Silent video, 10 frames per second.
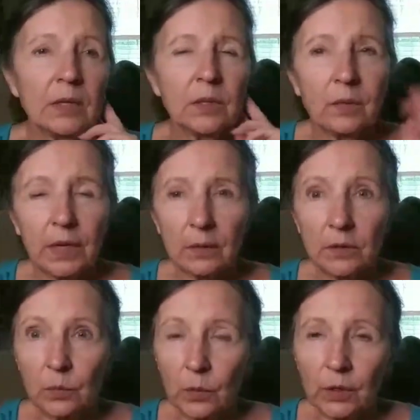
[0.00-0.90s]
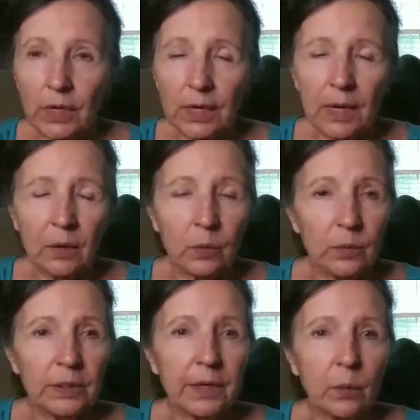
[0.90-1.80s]
So that's working out
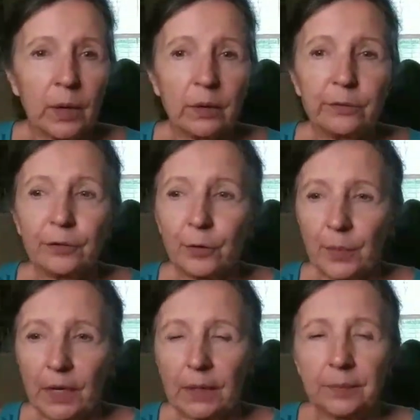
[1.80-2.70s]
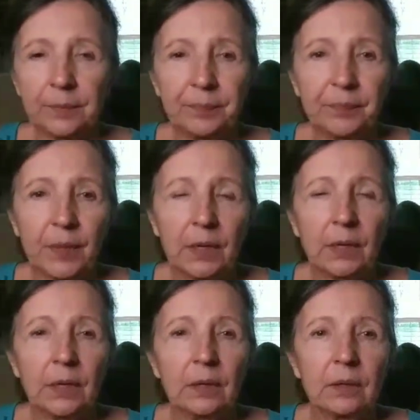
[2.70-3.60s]
really well for me.
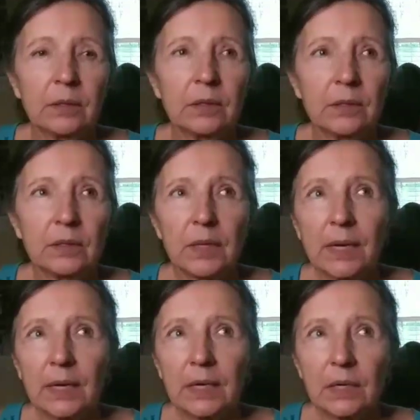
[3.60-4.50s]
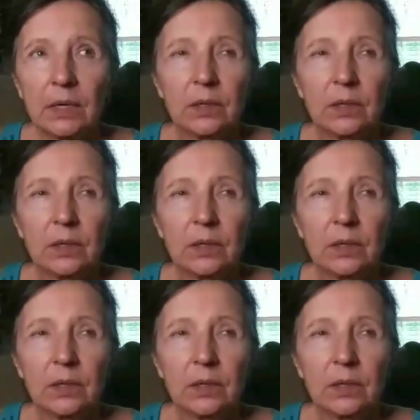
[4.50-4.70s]
This is like